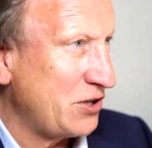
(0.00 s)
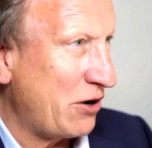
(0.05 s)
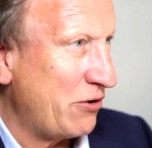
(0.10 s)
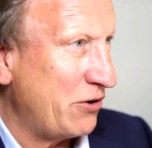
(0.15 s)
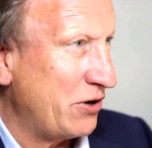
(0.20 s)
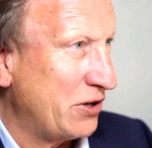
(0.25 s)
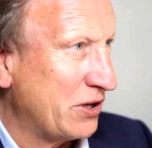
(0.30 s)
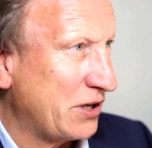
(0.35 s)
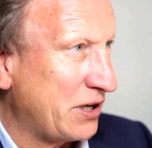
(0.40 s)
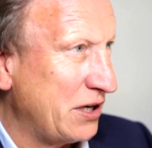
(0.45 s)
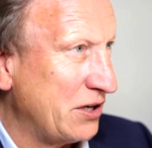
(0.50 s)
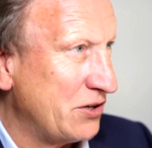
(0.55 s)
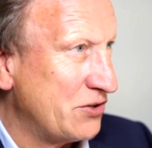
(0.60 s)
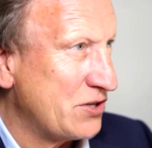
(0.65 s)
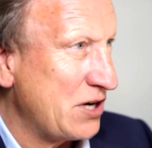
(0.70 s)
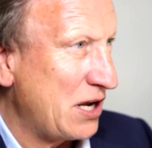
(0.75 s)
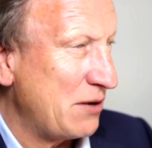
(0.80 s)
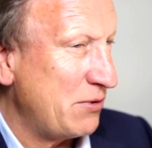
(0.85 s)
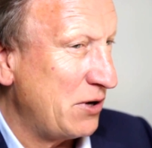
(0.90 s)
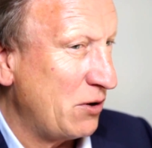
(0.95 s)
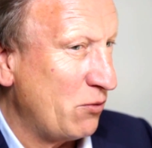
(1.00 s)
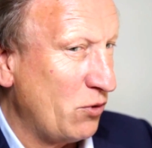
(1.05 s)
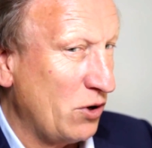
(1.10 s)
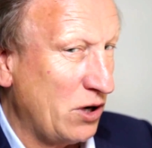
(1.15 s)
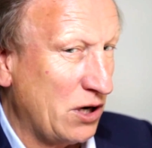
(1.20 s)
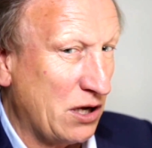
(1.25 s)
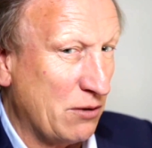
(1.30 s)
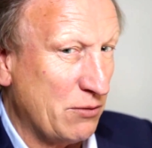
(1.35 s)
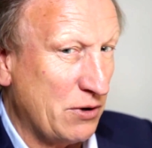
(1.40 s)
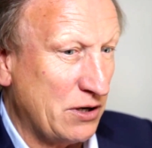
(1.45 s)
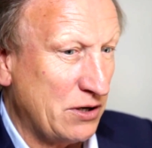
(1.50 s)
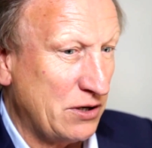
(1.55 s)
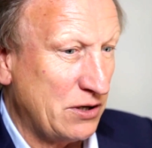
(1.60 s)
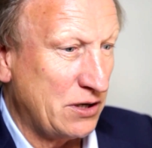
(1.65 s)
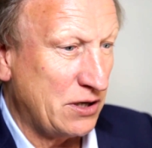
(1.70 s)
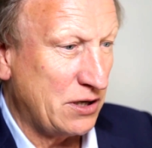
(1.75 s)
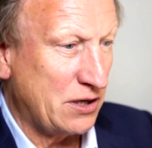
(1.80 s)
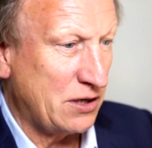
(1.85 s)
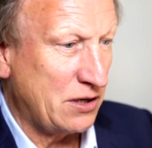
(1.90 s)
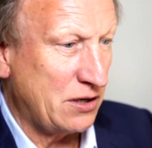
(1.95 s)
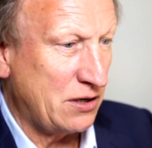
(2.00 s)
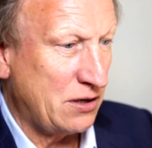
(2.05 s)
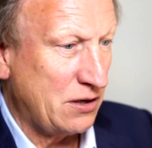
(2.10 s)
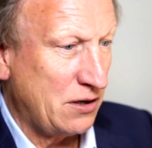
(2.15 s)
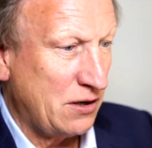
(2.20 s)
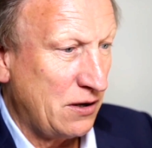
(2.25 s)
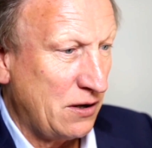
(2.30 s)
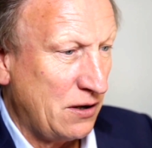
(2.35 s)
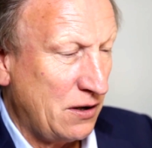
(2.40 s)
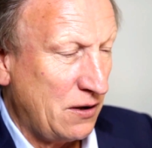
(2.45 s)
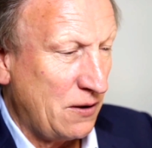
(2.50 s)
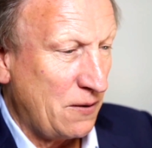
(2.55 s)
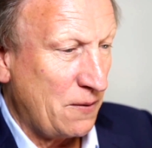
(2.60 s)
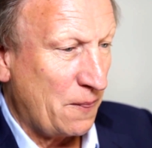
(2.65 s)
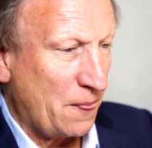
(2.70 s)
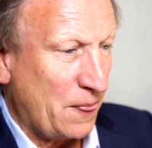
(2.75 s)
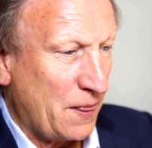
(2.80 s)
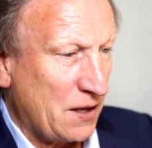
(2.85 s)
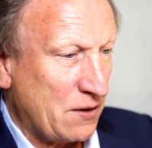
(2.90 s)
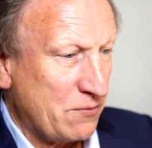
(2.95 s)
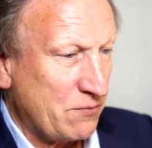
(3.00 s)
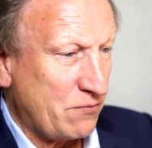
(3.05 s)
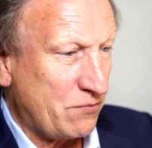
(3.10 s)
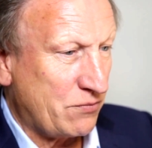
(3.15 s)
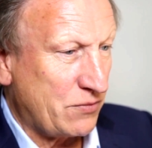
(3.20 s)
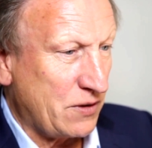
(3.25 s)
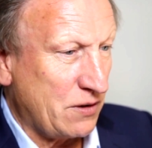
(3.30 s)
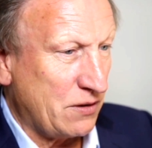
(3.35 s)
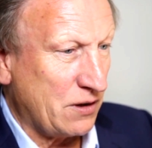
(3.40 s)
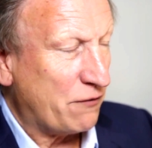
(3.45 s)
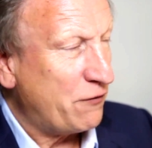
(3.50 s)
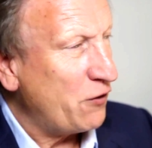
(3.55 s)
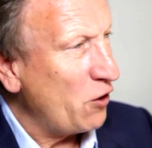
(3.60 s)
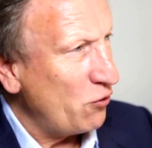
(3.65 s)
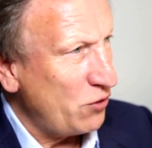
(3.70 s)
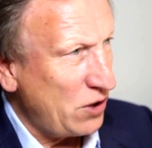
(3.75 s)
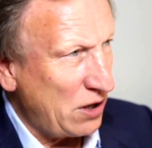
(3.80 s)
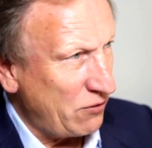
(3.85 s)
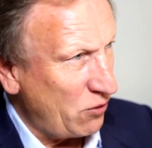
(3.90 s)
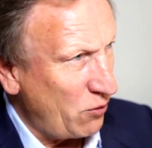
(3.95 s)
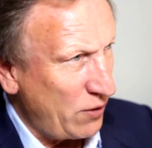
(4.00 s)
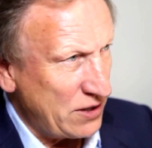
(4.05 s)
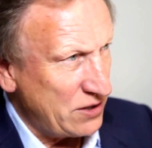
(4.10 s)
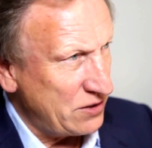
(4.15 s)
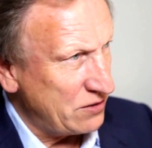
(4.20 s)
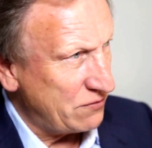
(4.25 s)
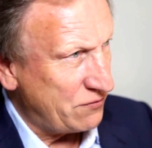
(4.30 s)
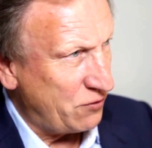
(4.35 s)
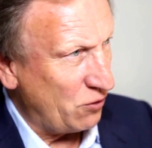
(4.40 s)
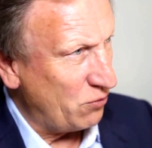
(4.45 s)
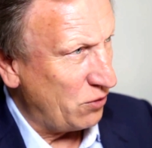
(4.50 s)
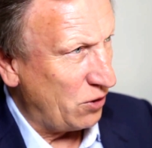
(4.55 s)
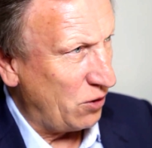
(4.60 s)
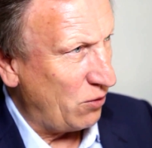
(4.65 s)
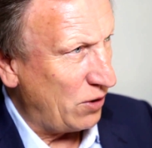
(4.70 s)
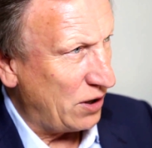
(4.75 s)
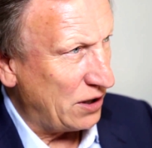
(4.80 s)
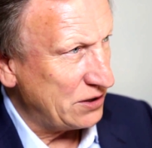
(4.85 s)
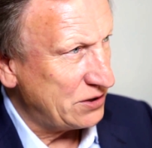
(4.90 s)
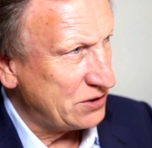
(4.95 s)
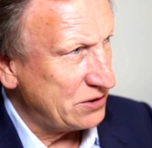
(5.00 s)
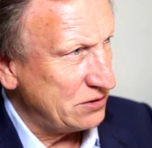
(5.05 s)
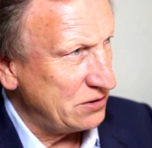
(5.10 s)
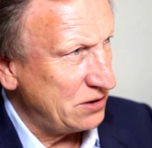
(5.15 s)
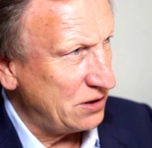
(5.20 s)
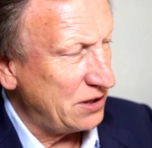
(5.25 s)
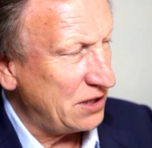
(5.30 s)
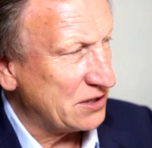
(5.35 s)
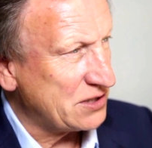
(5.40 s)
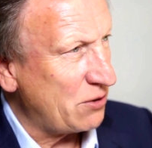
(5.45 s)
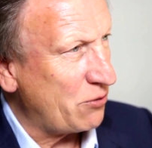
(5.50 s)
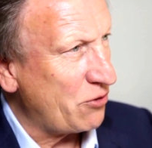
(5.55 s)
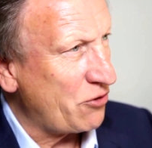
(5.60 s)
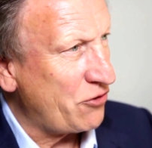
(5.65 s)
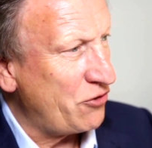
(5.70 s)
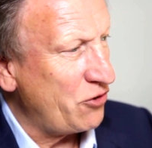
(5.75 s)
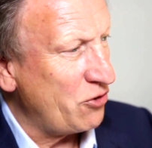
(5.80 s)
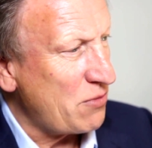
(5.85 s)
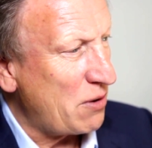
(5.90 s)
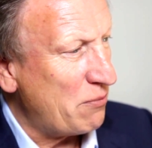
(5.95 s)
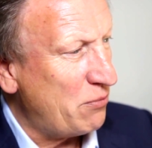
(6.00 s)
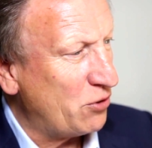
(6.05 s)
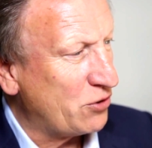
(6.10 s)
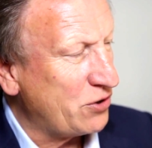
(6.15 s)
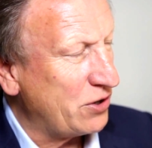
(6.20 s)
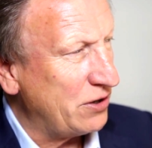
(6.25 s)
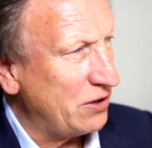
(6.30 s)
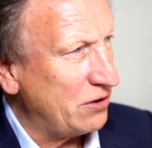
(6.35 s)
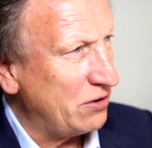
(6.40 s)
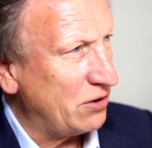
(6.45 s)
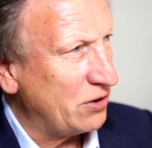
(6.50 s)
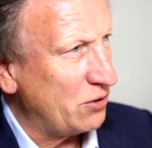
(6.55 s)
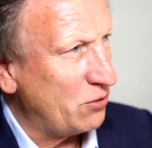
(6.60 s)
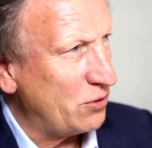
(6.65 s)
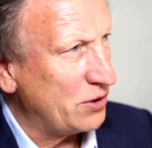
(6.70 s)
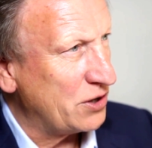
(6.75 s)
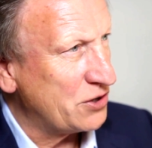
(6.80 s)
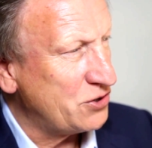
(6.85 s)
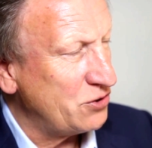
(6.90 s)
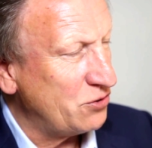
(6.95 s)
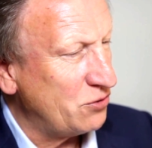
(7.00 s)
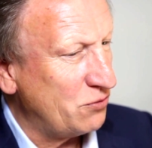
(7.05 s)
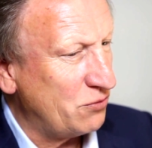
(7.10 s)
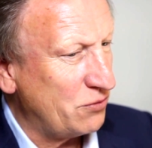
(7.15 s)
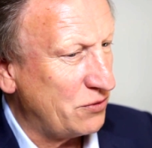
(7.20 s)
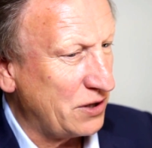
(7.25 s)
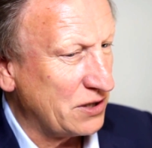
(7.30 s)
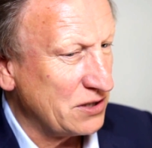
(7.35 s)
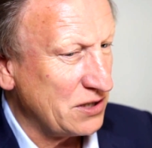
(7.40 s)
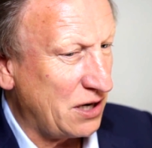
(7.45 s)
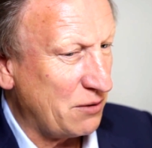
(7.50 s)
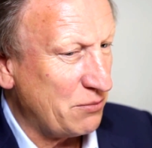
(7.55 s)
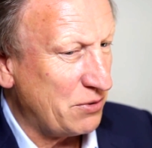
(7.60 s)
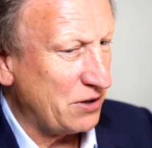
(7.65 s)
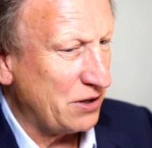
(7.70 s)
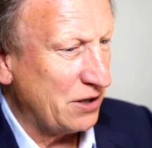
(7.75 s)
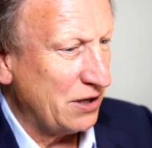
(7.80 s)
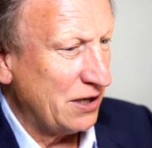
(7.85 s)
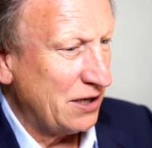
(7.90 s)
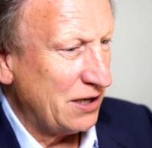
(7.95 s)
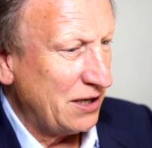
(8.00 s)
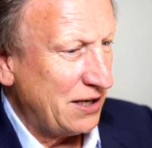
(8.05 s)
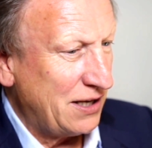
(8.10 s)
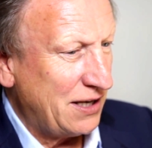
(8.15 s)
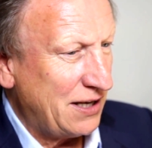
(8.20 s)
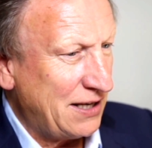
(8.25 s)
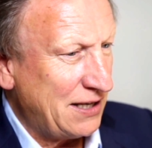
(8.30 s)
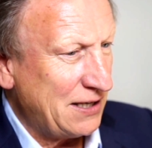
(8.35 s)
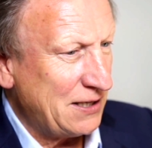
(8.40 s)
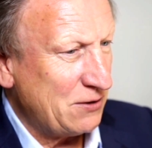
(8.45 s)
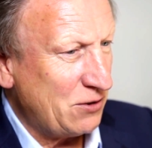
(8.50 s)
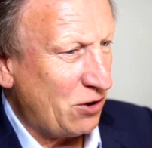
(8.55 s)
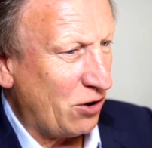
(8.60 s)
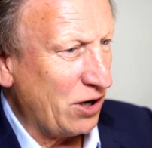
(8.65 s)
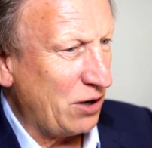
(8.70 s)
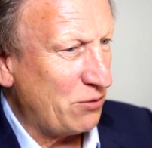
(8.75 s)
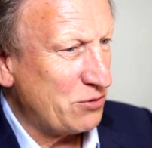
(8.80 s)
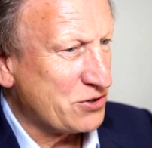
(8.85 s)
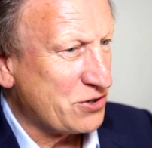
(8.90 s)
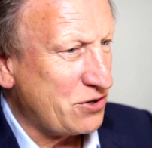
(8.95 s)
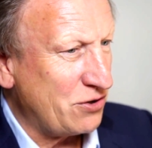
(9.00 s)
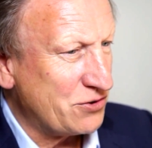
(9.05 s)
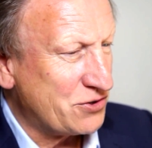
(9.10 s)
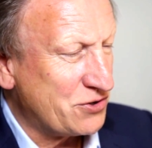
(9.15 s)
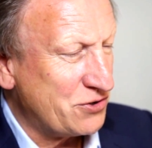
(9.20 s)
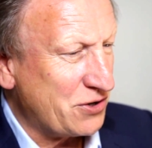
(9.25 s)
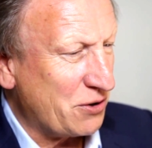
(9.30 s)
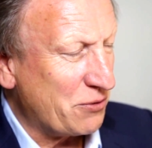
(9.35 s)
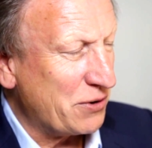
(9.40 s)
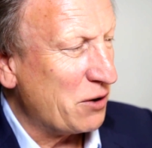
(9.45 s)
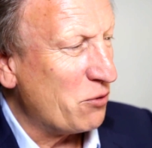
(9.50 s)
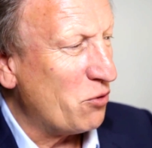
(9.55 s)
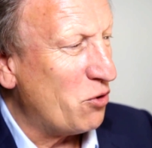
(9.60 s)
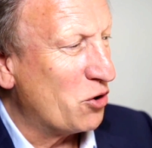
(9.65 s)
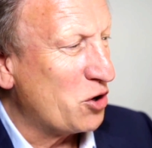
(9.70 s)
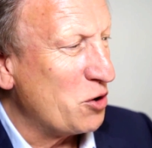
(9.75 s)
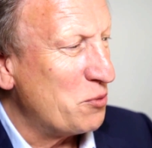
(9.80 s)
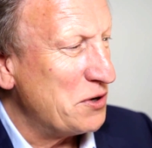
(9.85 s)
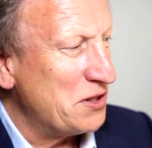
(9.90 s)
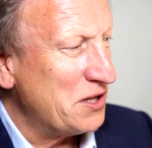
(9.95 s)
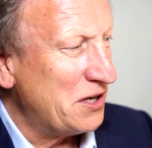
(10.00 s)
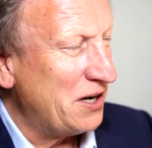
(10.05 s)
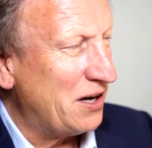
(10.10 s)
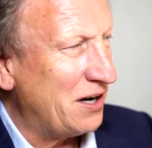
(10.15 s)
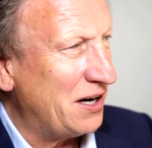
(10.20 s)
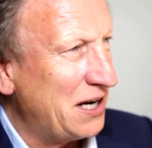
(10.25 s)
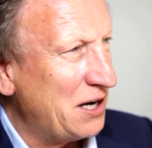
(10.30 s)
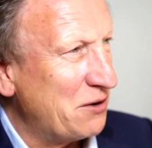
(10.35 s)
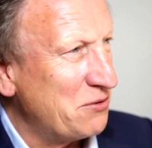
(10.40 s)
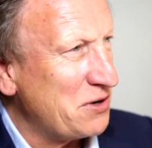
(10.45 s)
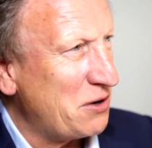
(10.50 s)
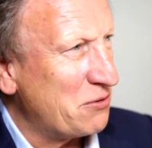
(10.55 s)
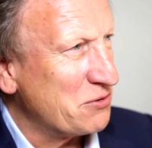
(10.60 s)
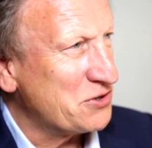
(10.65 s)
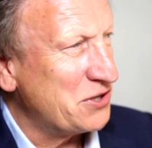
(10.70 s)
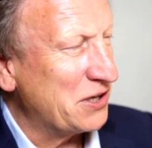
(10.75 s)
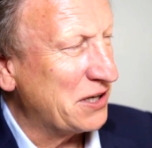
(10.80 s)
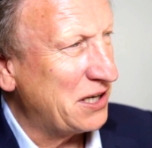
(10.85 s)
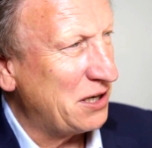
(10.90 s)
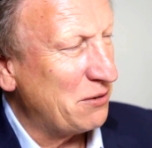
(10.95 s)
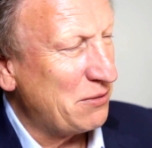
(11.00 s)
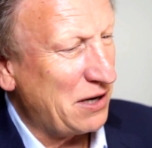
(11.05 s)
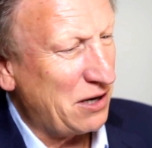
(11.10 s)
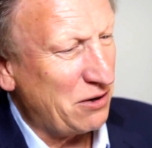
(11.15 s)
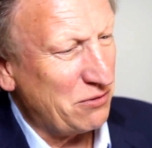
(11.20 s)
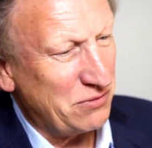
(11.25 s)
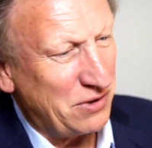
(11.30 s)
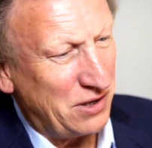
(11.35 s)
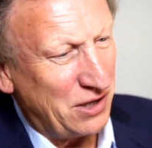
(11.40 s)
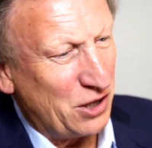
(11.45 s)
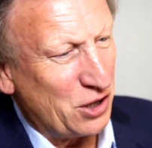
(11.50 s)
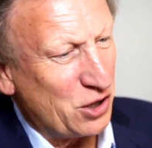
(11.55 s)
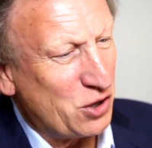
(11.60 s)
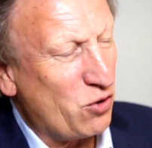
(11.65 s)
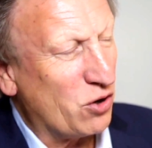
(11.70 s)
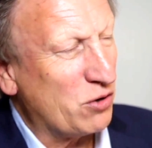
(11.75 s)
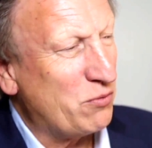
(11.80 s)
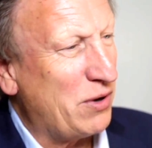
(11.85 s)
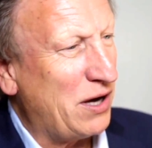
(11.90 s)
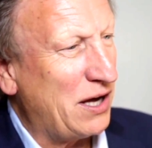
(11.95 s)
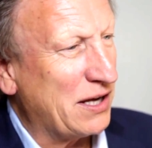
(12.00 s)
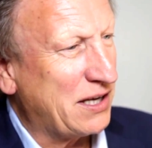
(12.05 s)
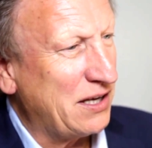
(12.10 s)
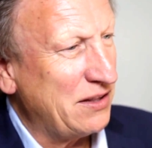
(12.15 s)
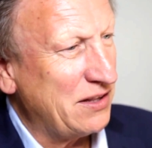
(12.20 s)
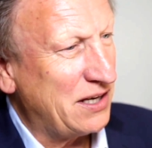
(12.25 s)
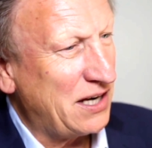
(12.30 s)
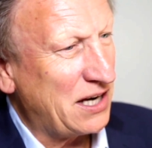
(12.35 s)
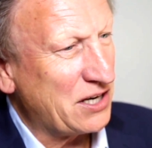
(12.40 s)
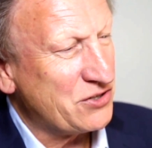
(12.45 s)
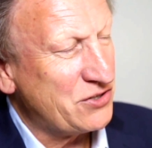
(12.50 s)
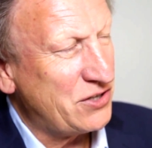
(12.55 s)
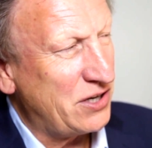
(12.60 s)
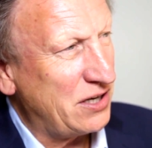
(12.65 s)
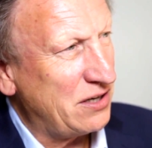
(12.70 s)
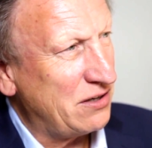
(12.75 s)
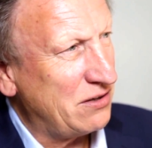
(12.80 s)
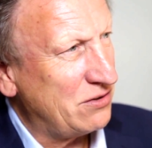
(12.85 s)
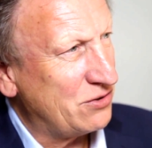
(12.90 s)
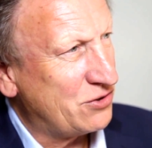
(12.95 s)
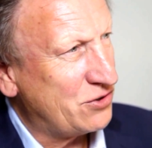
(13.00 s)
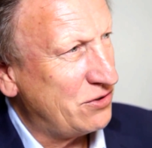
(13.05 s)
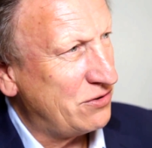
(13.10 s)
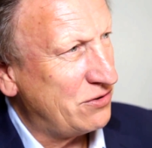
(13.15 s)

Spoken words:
Sharon and the kids, Amy and William, and the phone never went football-wise. Yes, I was doing my book and all the one or two things like that, but all I was concentrating, when I woke up in the night, I was thinking about quad biking the next day, or